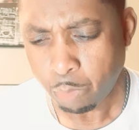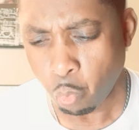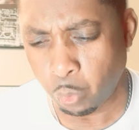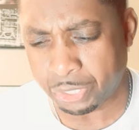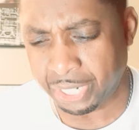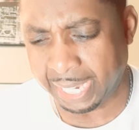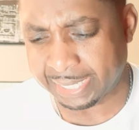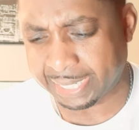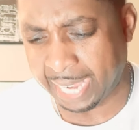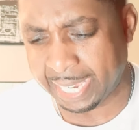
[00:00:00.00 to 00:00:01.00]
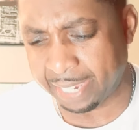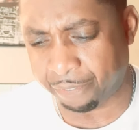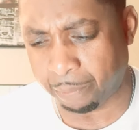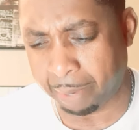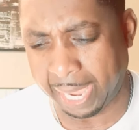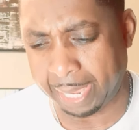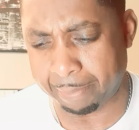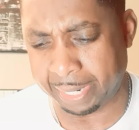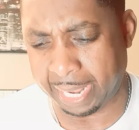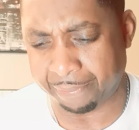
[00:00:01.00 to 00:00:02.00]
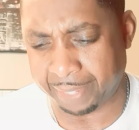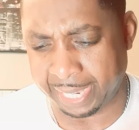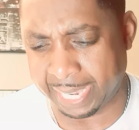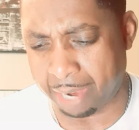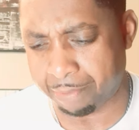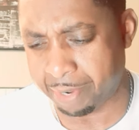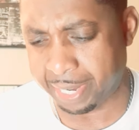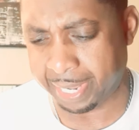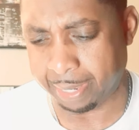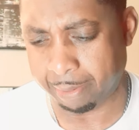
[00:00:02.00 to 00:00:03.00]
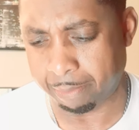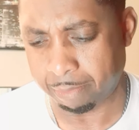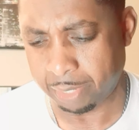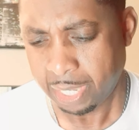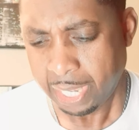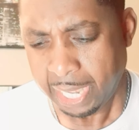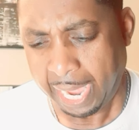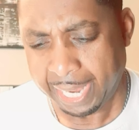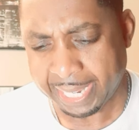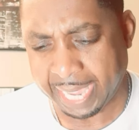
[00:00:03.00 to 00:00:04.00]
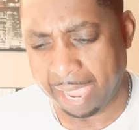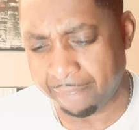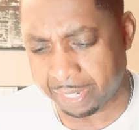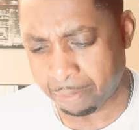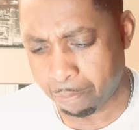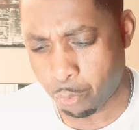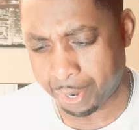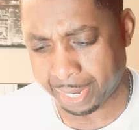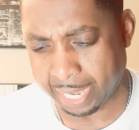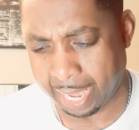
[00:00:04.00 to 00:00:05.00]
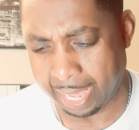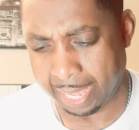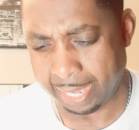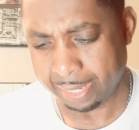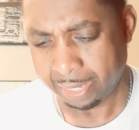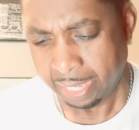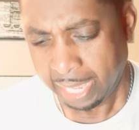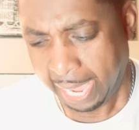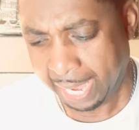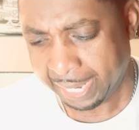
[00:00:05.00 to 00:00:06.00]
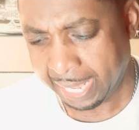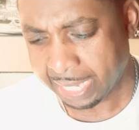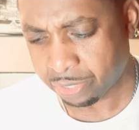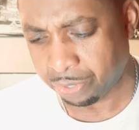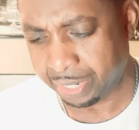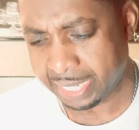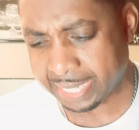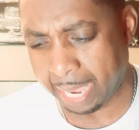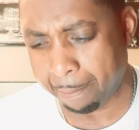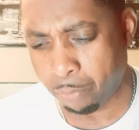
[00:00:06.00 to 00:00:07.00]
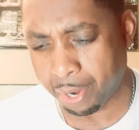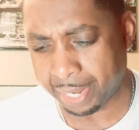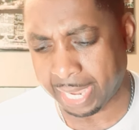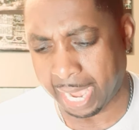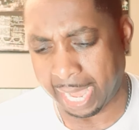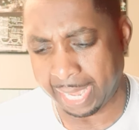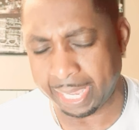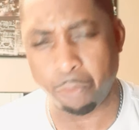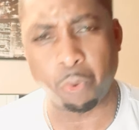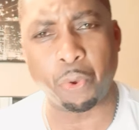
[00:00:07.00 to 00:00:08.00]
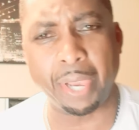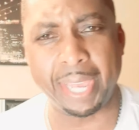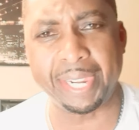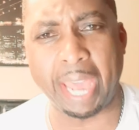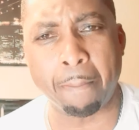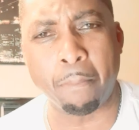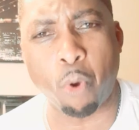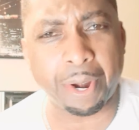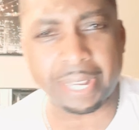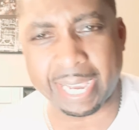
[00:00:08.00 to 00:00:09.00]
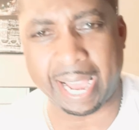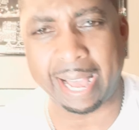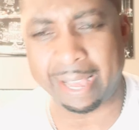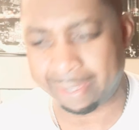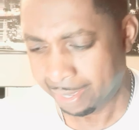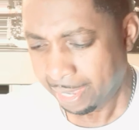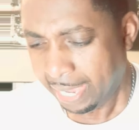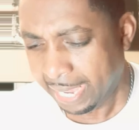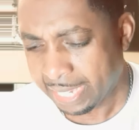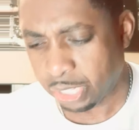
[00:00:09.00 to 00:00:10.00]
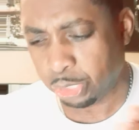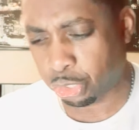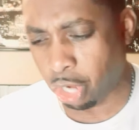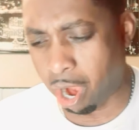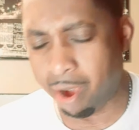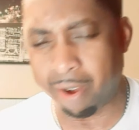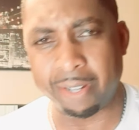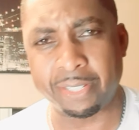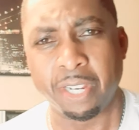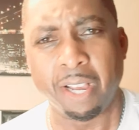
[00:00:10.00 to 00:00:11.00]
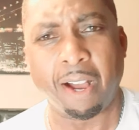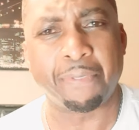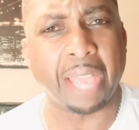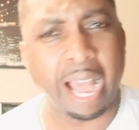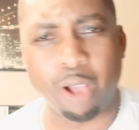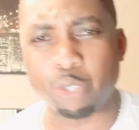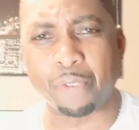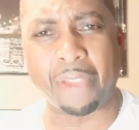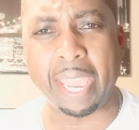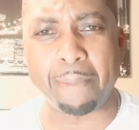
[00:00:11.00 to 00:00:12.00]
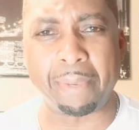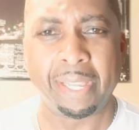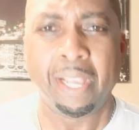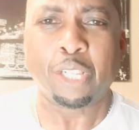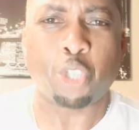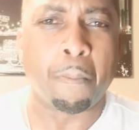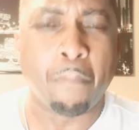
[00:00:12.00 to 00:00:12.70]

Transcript: which he had taken from Haman after they got rid of him. And he gave it to Mordecai and Esther. And he sent Mordecai. He went on here. Now Mordecai is in charge of the house of Haman. So